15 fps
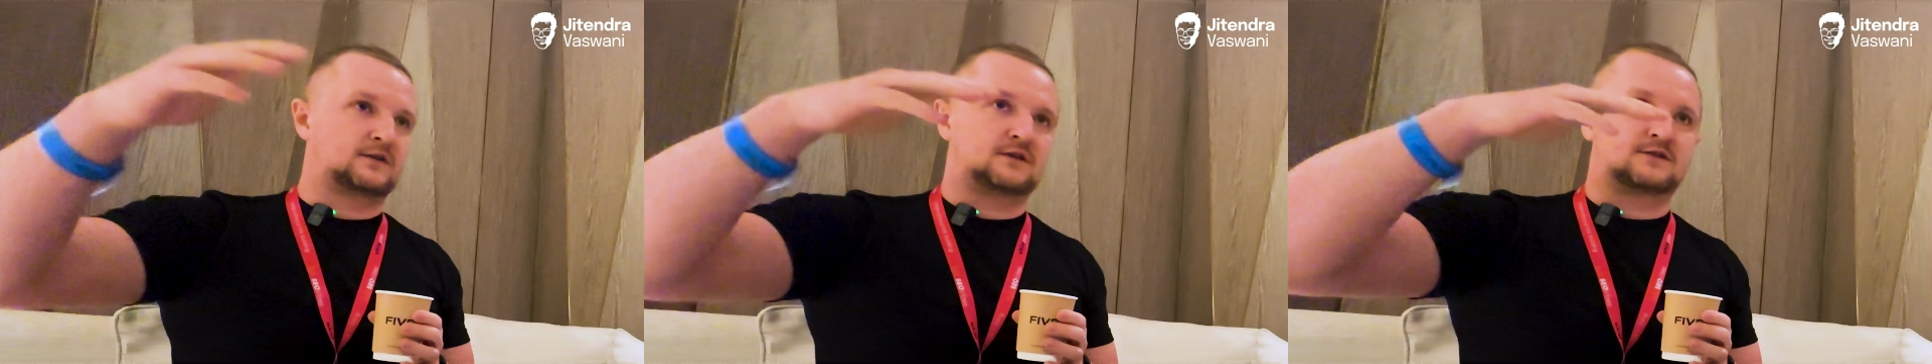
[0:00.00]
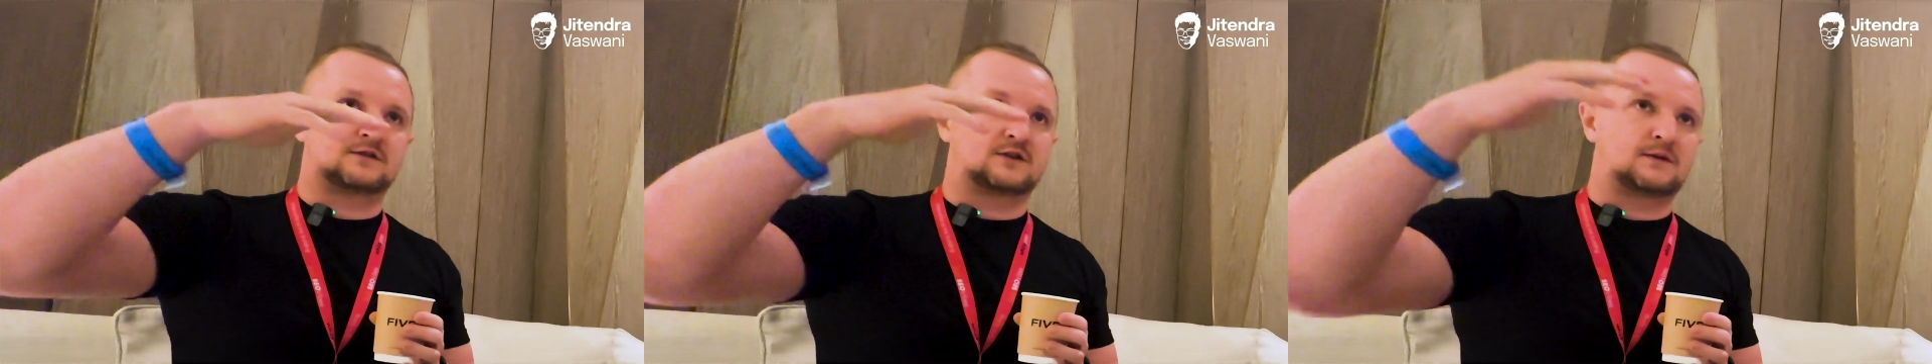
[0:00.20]

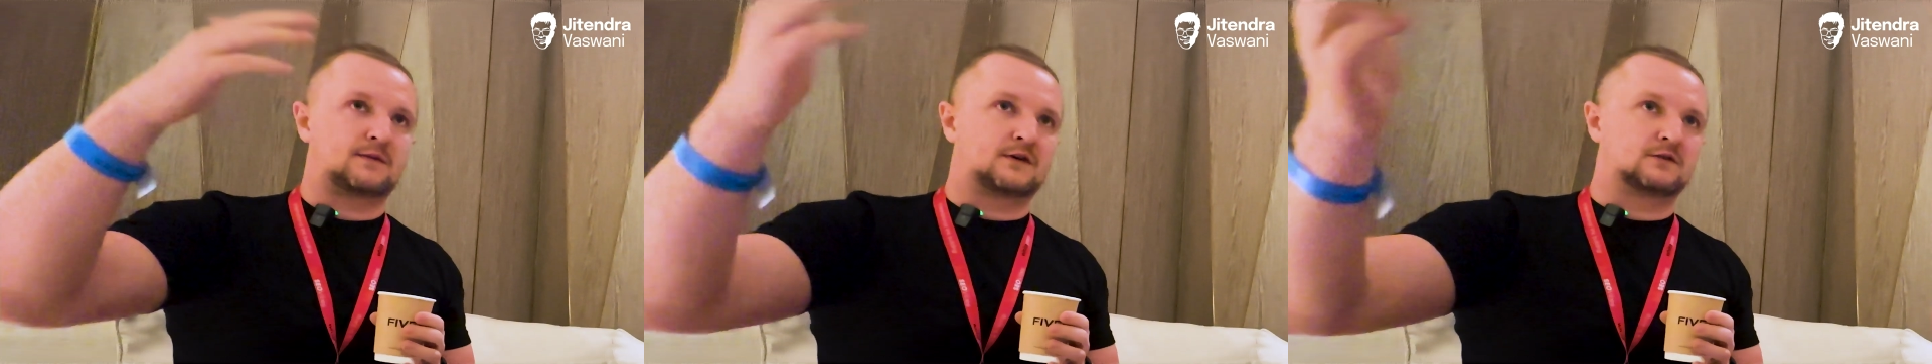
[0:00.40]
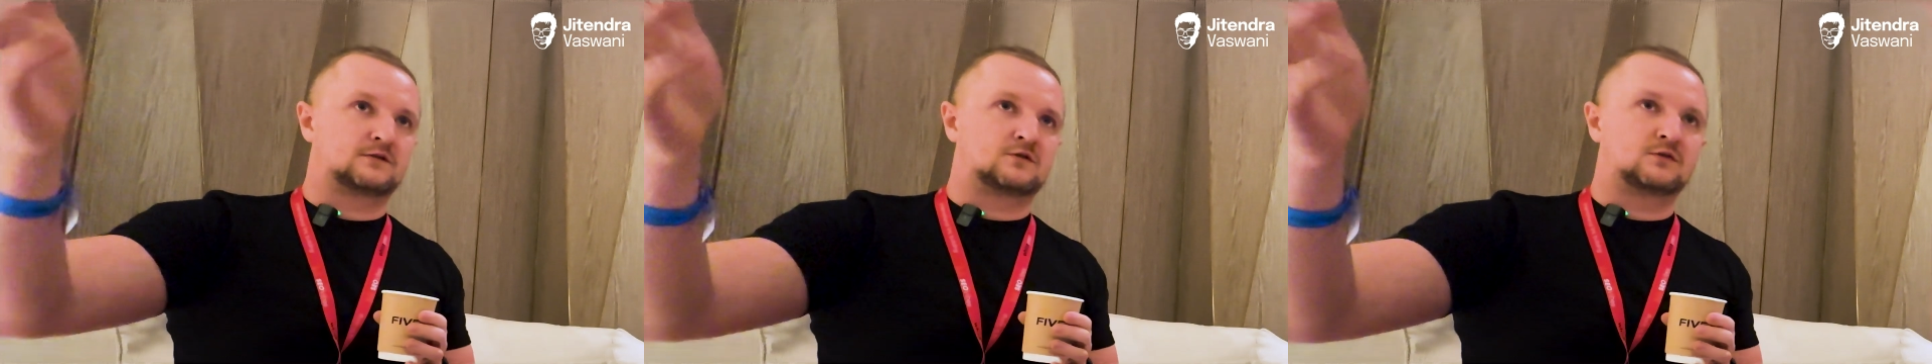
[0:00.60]
it's not
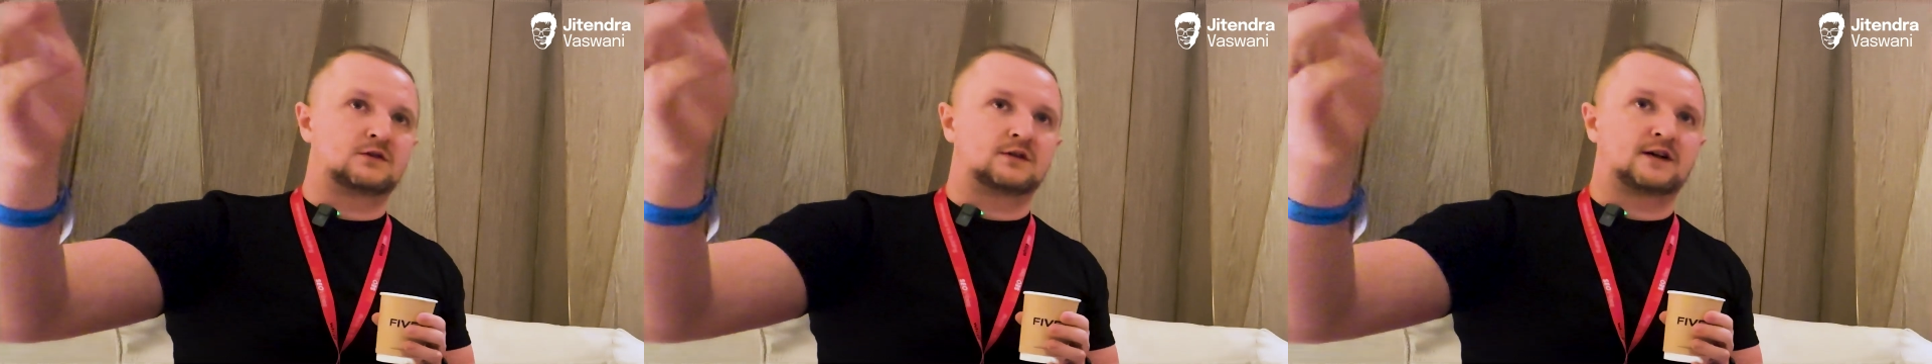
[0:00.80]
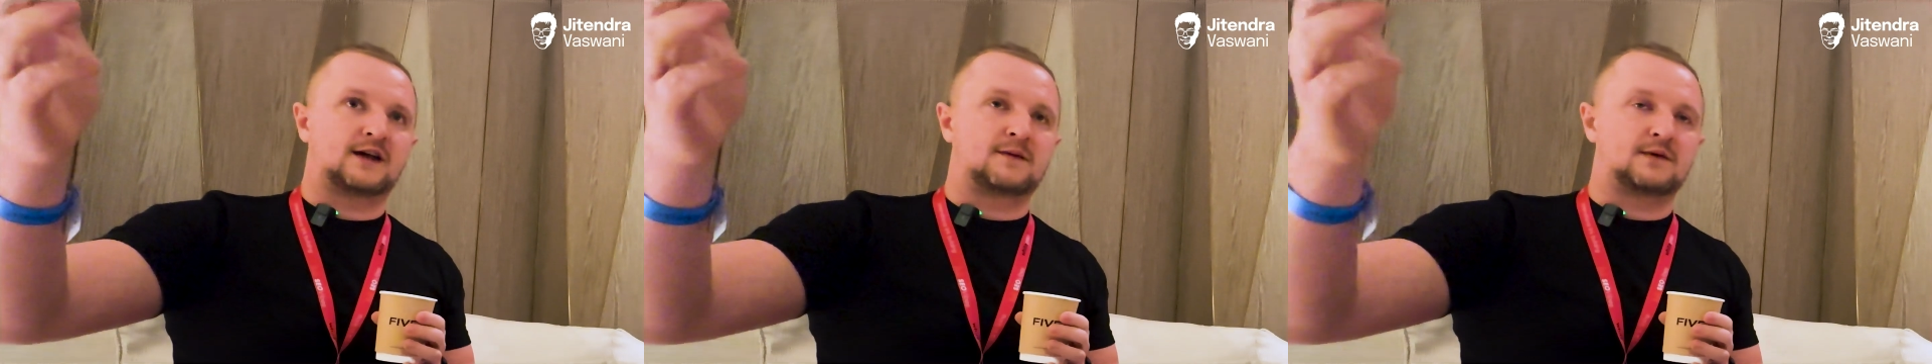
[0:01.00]
about
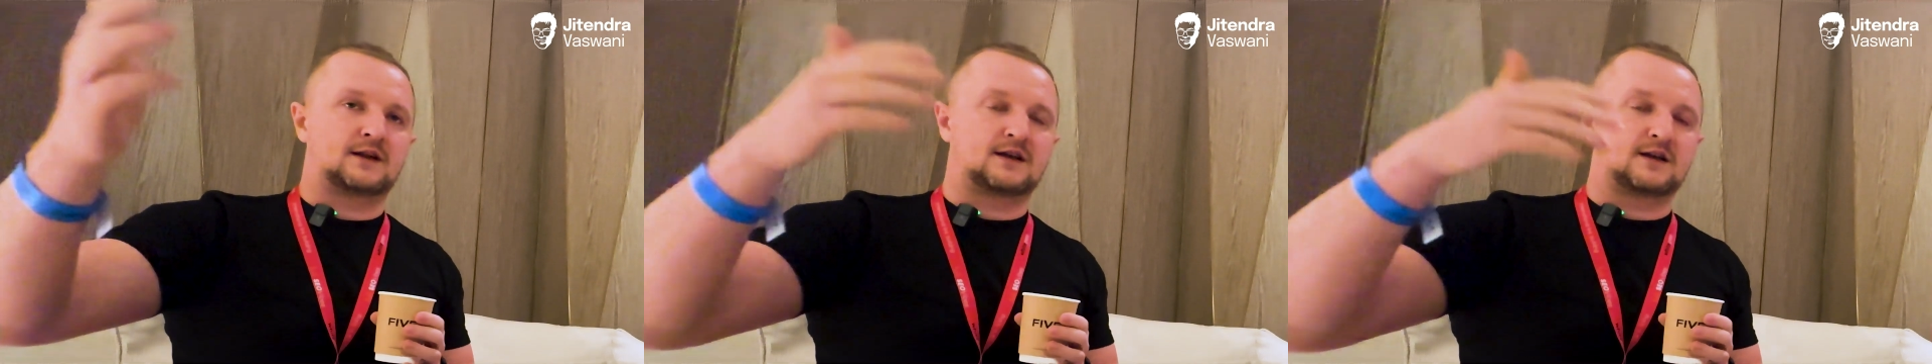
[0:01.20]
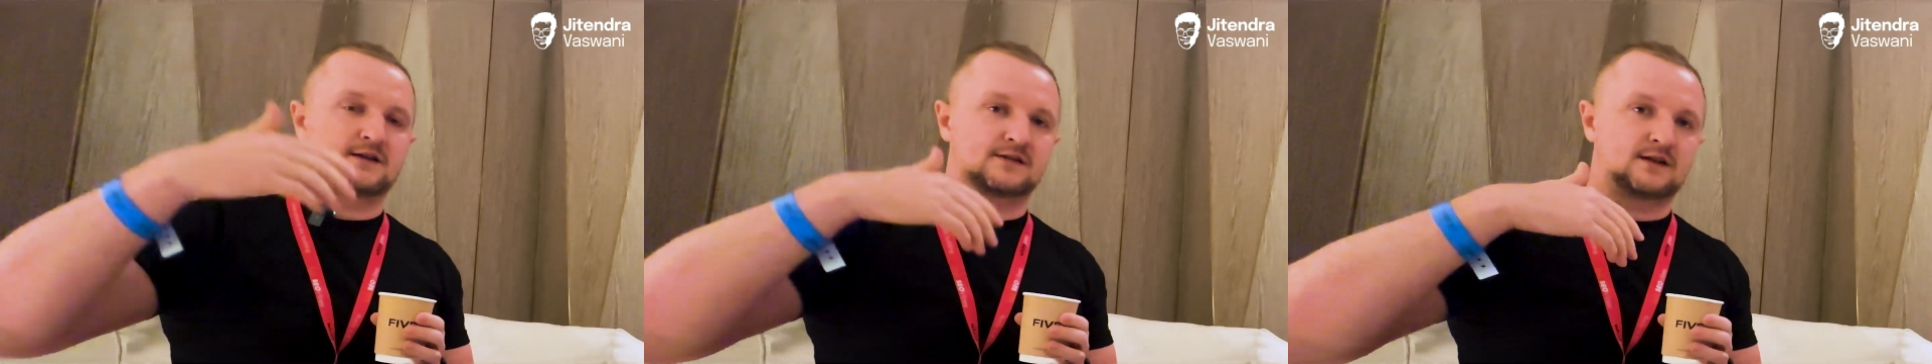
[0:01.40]
Google Game and